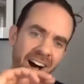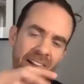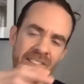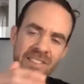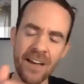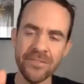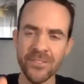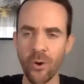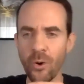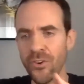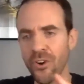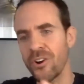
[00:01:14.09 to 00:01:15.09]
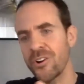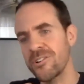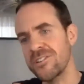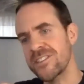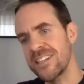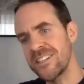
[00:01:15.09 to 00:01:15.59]

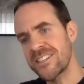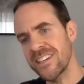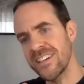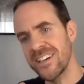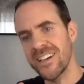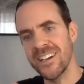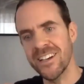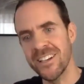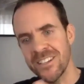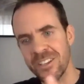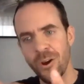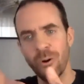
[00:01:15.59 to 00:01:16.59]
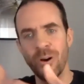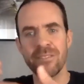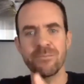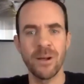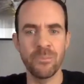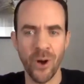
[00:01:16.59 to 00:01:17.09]
leftovers into,
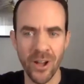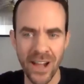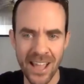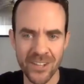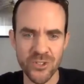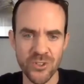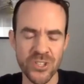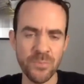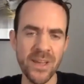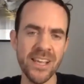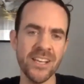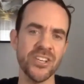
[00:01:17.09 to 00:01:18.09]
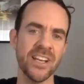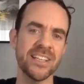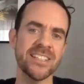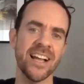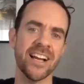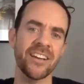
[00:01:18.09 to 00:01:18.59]
I bought extra spinach and
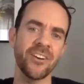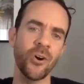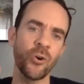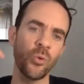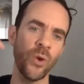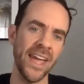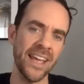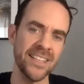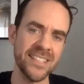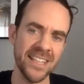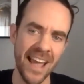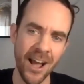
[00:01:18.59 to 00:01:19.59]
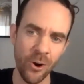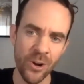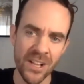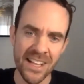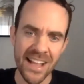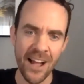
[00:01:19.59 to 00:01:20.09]
it's not going to go to waste, and how
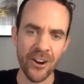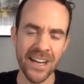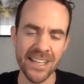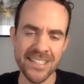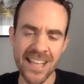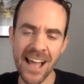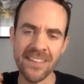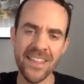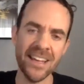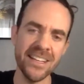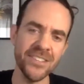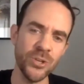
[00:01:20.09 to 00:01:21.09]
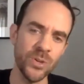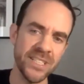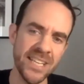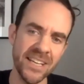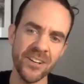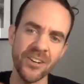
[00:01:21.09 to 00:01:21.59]
can I tie that into a
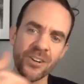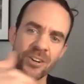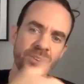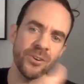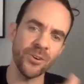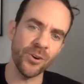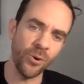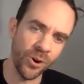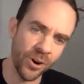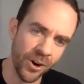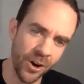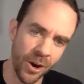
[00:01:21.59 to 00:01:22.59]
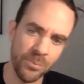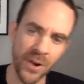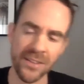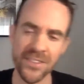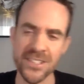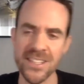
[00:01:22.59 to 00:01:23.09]
dinner or a
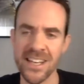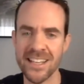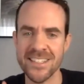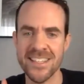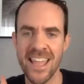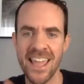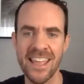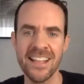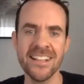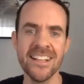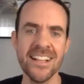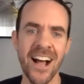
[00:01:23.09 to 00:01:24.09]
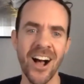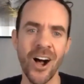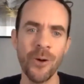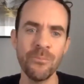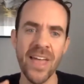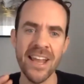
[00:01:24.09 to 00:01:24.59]
breakfast the next day.
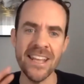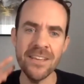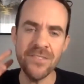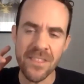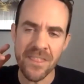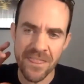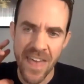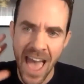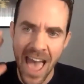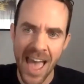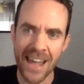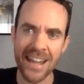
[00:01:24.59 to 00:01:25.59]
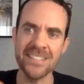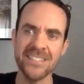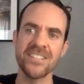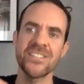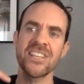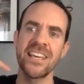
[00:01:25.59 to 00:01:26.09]
That even that is a
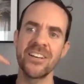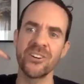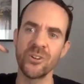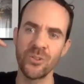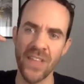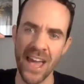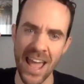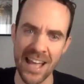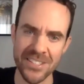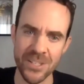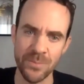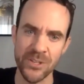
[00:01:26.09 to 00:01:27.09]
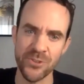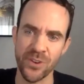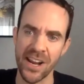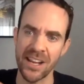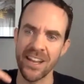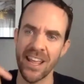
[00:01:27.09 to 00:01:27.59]
skill that has to be
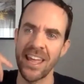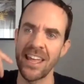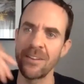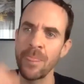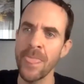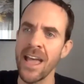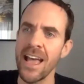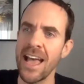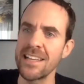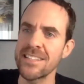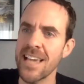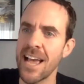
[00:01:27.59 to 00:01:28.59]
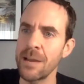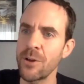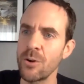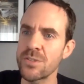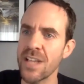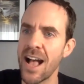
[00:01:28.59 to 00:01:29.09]
trained, and as time
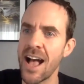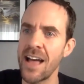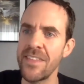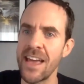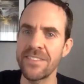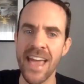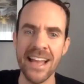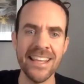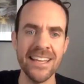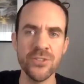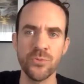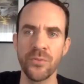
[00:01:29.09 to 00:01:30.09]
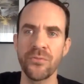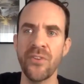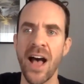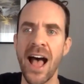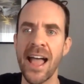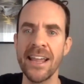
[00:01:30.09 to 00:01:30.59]
goes on, that gets
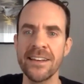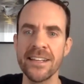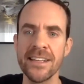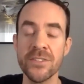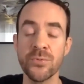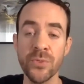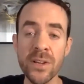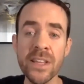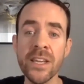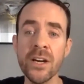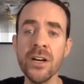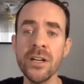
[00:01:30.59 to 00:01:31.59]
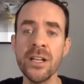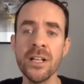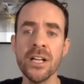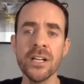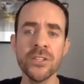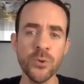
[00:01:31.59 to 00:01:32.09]
refined and gets really good
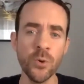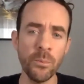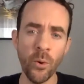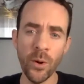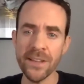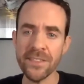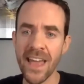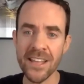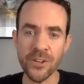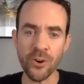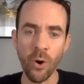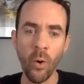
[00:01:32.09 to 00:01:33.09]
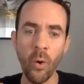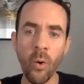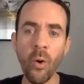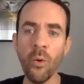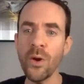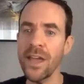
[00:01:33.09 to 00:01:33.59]
to a point that you're
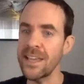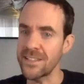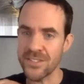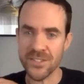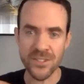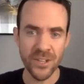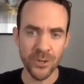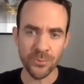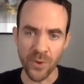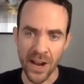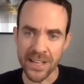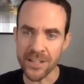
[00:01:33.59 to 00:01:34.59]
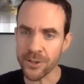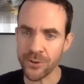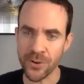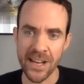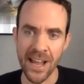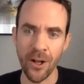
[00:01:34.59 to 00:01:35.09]
always ready to
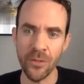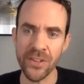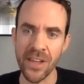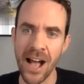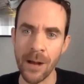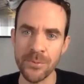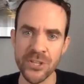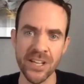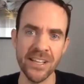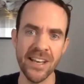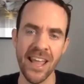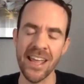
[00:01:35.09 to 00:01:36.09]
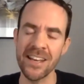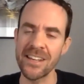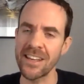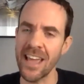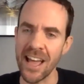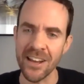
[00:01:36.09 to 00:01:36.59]
create a healthy option, and
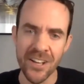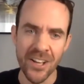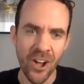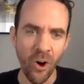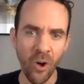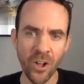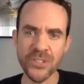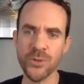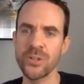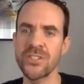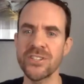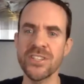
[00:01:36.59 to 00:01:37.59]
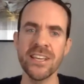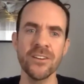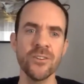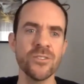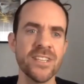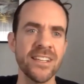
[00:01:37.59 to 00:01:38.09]
you got all sorts of
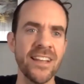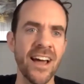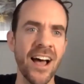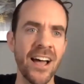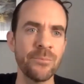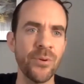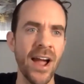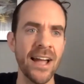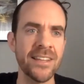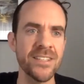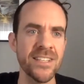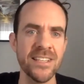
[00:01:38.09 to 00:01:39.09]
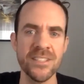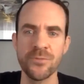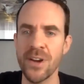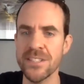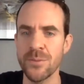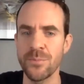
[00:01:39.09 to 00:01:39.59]
skills and practices and
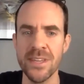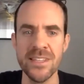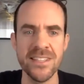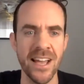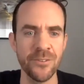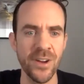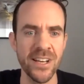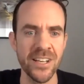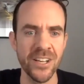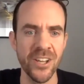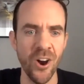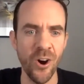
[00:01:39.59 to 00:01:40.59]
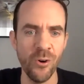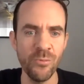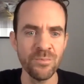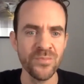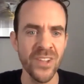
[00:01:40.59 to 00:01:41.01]
recipes kind of ready to go.